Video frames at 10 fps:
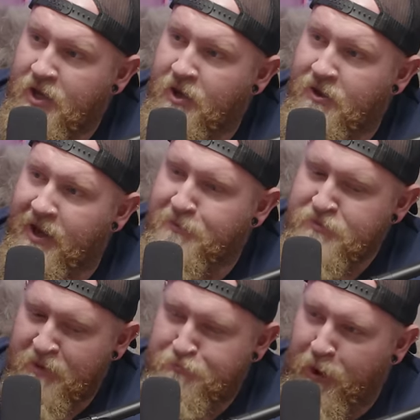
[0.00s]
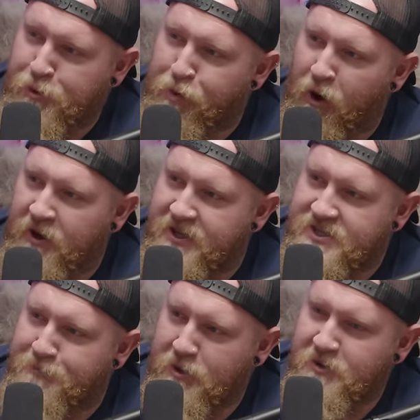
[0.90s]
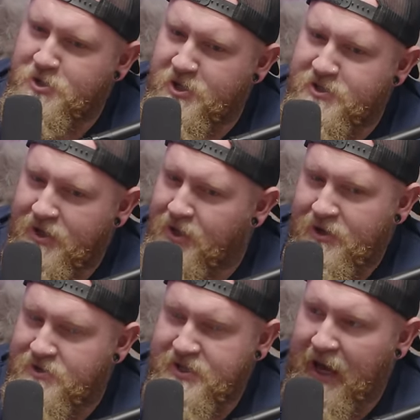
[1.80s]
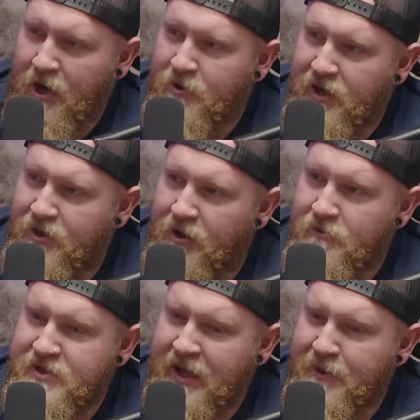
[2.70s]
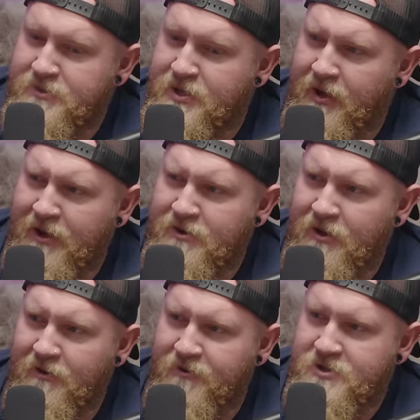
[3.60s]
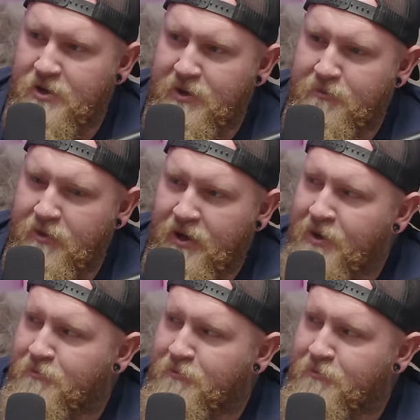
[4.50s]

So like both parties, they pretty much just diarrhea the whole time. So I don't know if there's going to be.